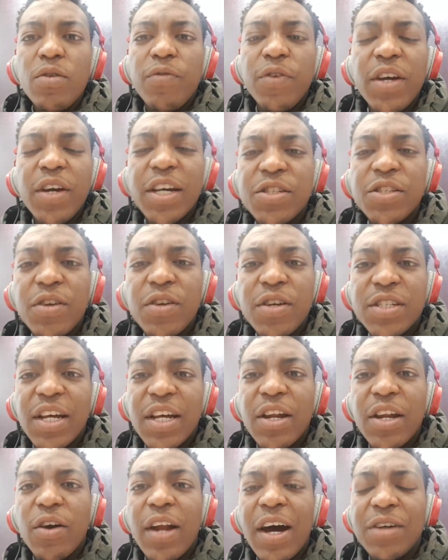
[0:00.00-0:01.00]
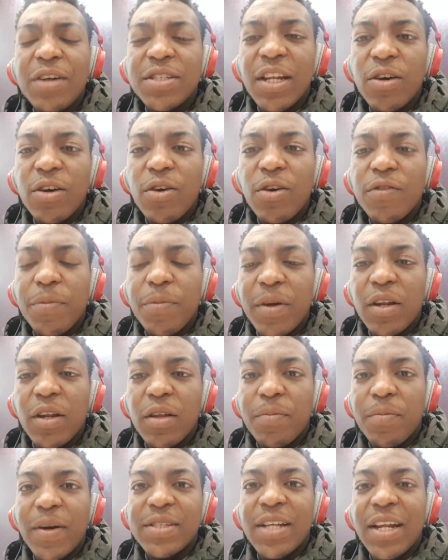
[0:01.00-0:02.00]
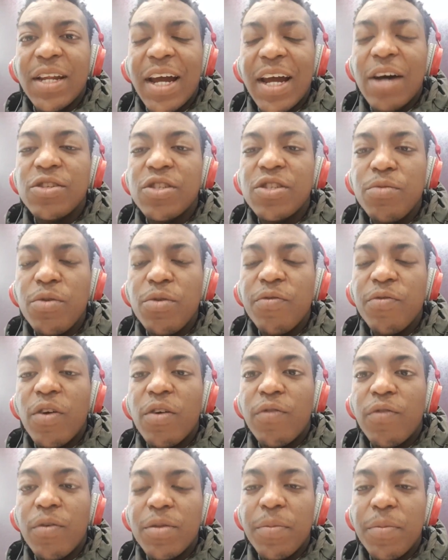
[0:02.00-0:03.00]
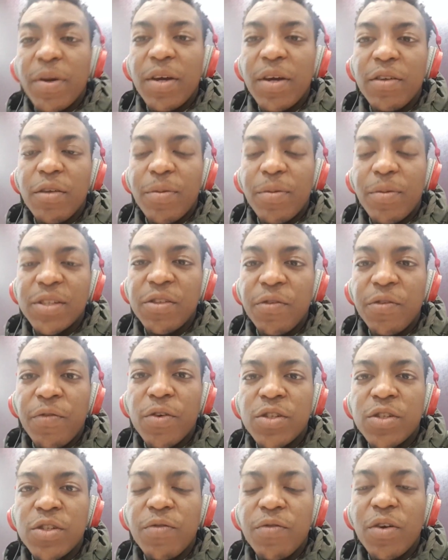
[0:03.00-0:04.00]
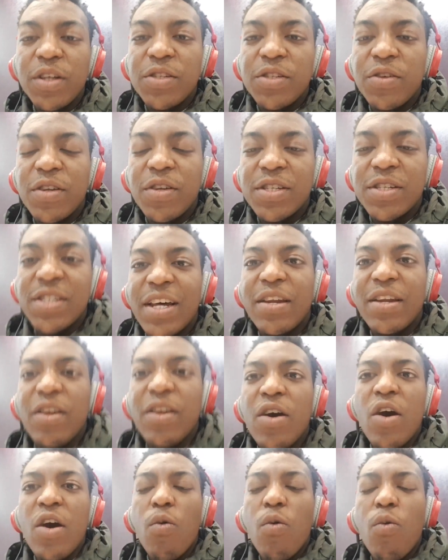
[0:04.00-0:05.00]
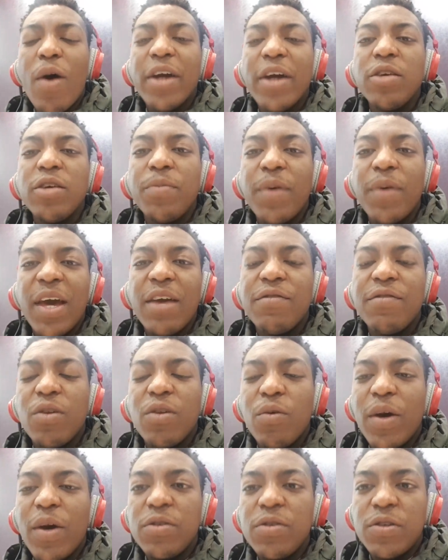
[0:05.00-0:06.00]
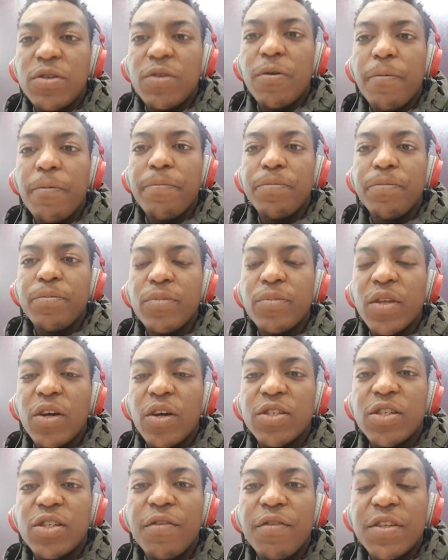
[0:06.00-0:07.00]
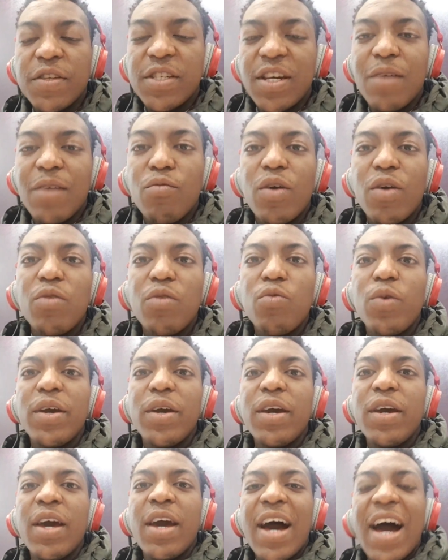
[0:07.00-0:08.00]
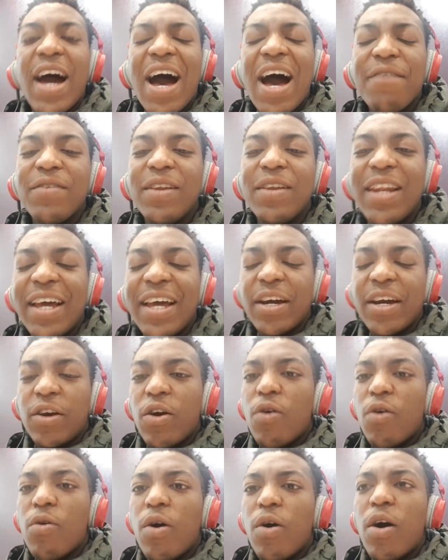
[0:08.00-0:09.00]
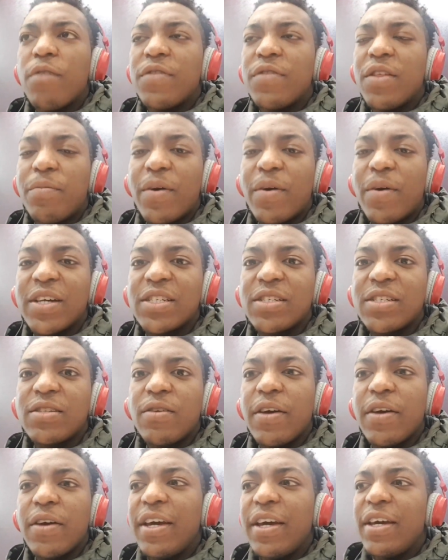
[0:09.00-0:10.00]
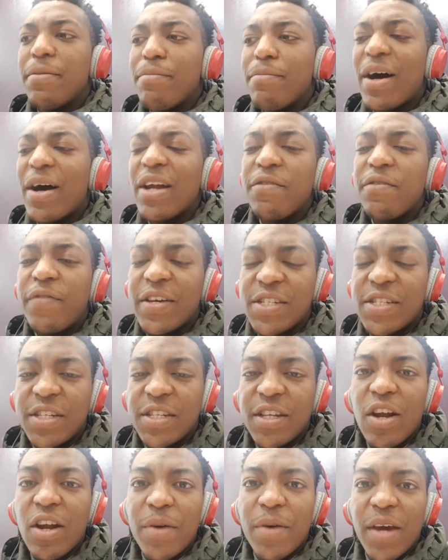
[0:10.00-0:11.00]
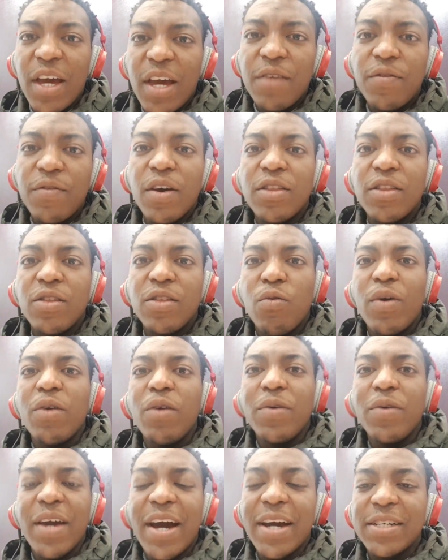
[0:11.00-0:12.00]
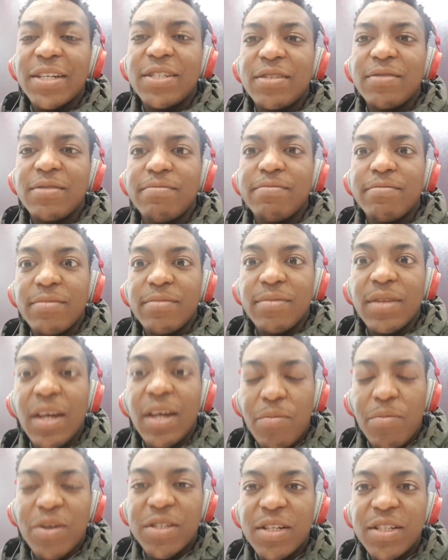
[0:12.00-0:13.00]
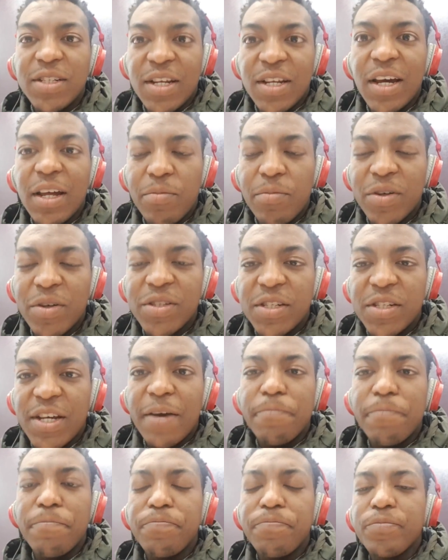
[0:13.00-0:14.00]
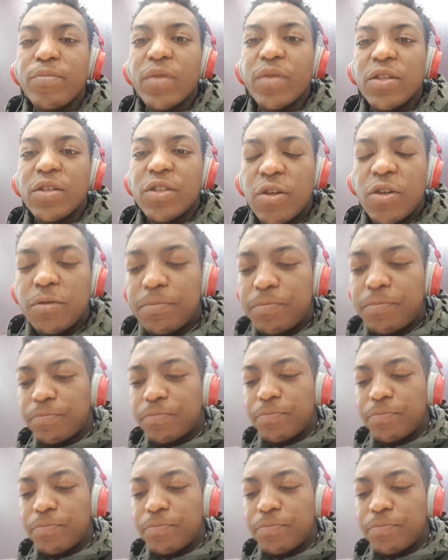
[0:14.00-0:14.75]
for you guys to understand on how to let go of the pain of the past and how to move on from the pain of the past, you first of all need to understand why you behave the way you do. Because a lot of the time, when we haven't let go of the past, it manifests in our behavior and the way we act present time. So